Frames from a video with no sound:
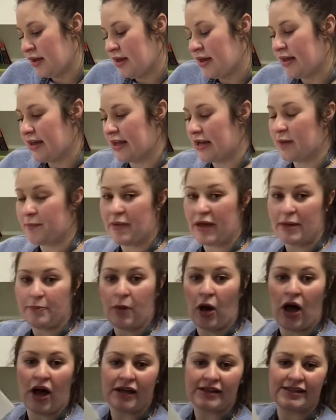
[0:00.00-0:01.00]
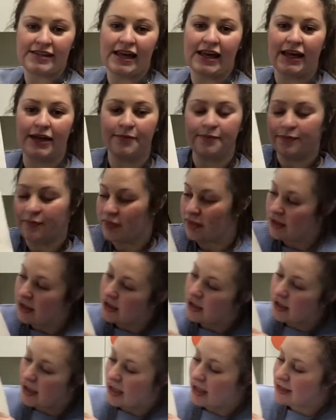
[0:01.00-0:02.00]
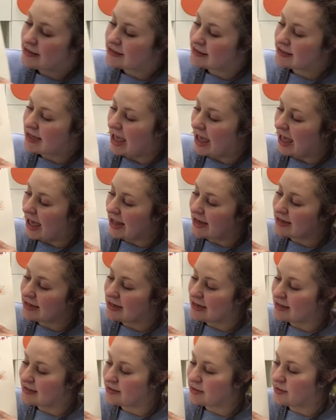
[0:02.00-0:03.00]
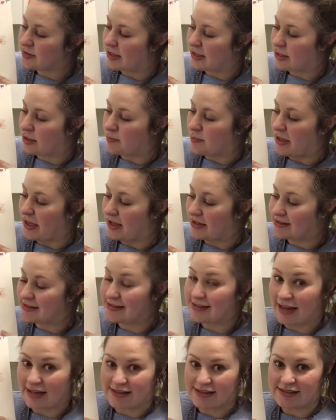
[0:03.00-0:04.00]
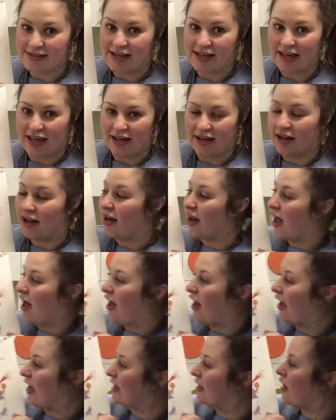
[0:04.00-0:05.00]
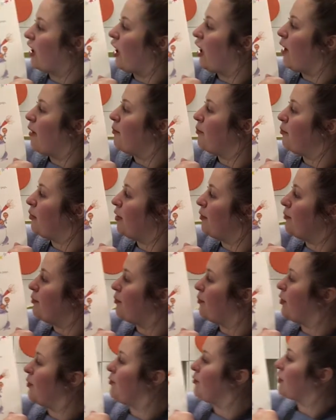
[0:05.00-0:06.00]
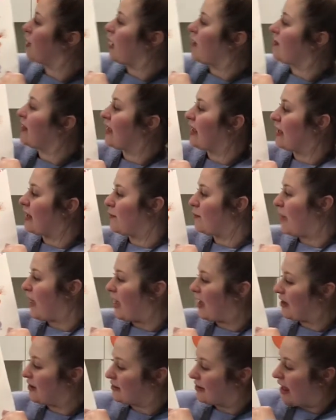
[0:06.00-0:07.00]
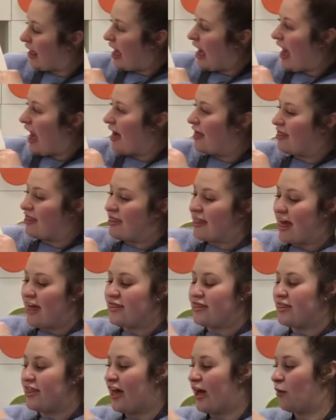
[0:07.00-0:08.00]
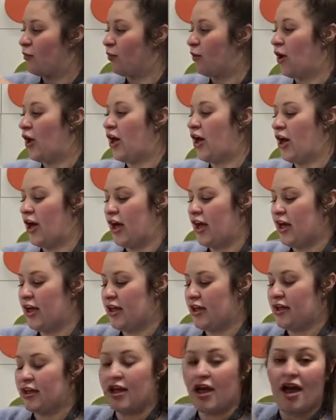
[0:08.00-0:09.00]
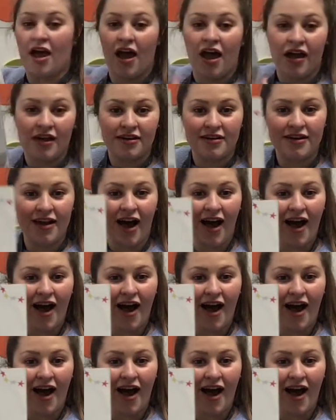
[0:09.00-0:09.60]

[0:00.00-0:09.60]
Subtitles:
Guinea pig party. 10 little guinea pigs dancing in a line. Bump, bump go the guinea pigs. And then there were 9.